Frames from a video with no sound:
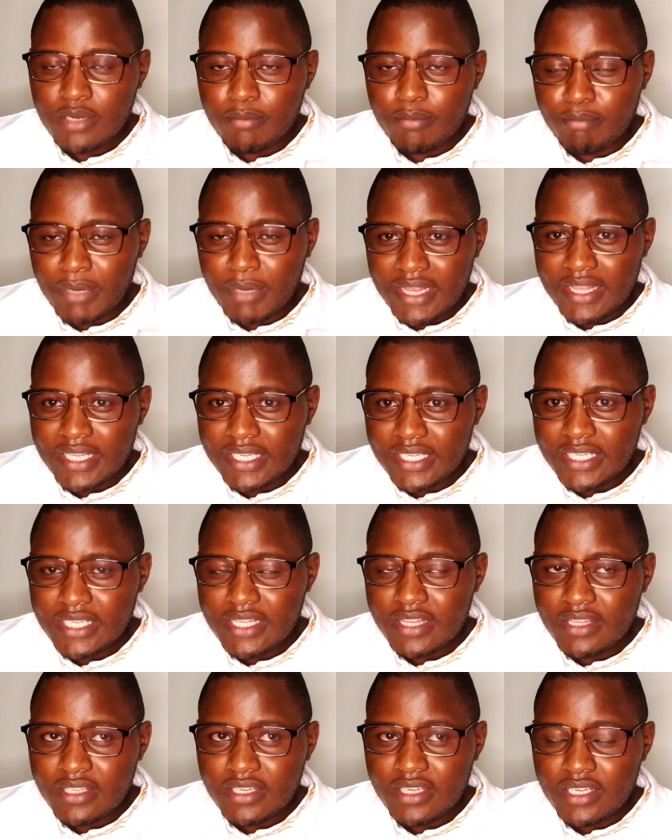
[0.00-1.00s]
But the key
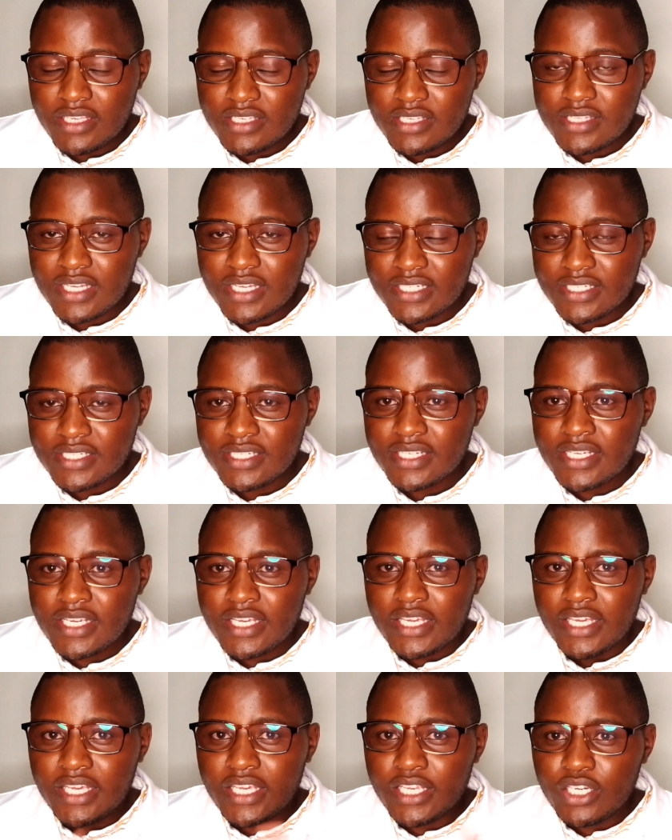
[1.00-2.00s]
thing is that
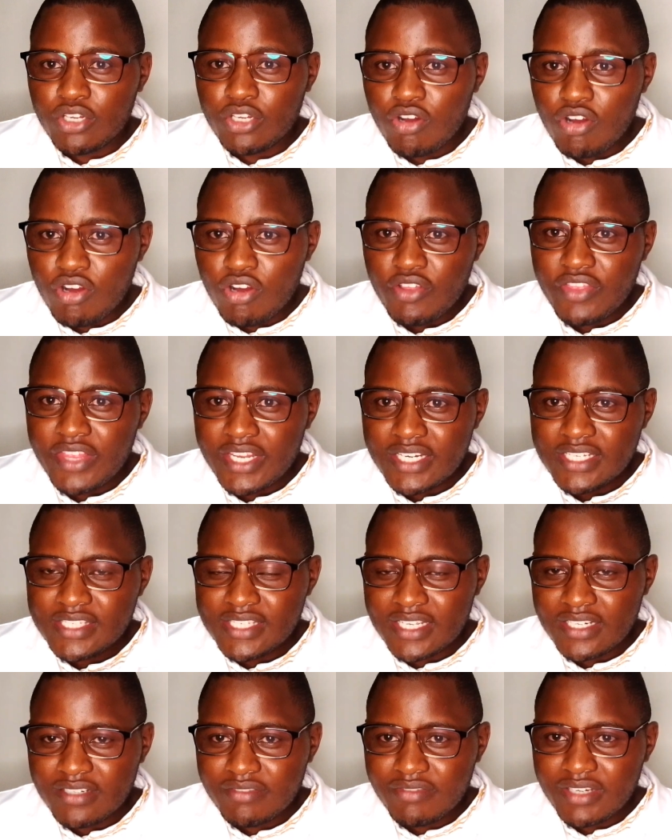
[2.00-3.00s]
in all the
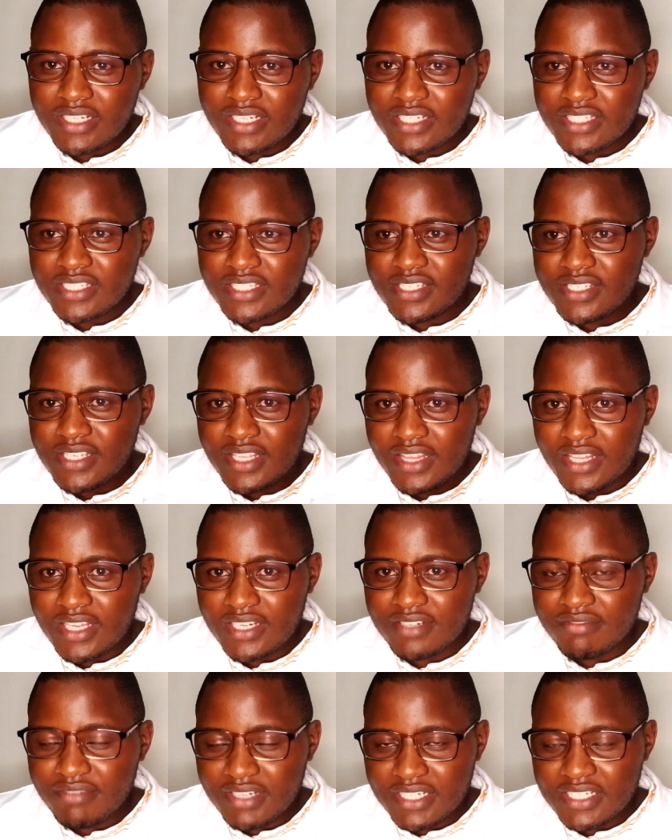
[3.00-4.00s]
disadvantages and the
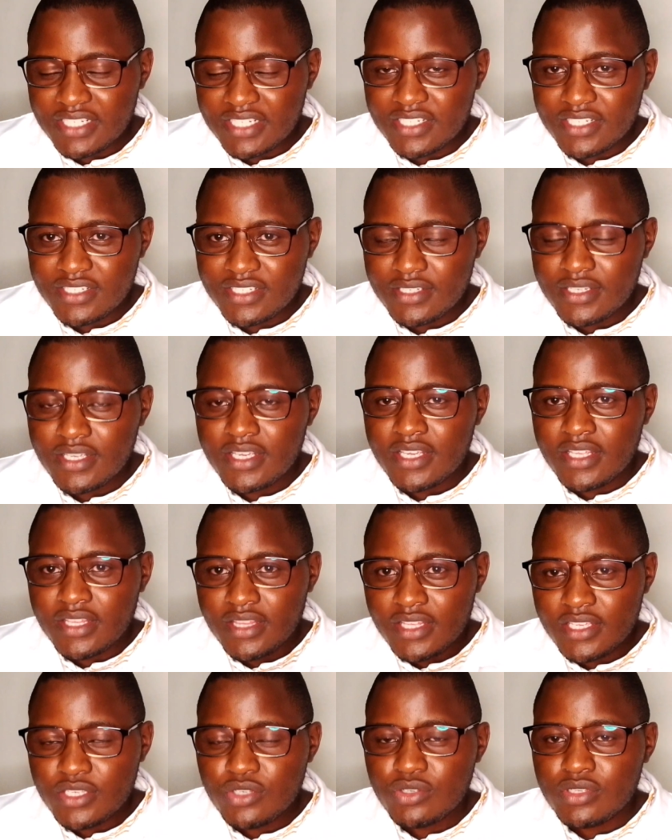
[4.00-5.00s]
advantages,
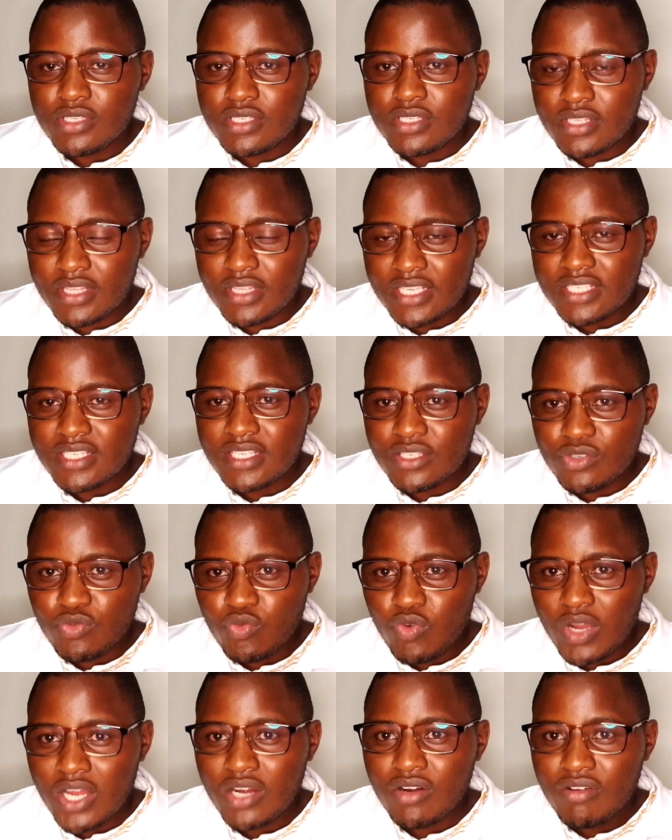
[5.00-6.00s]
this is
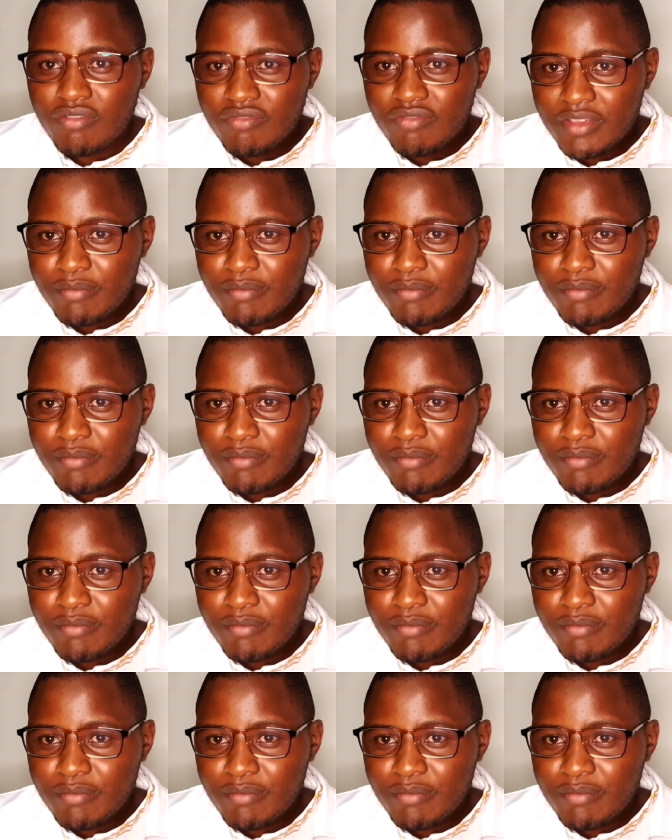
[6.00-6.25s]
one of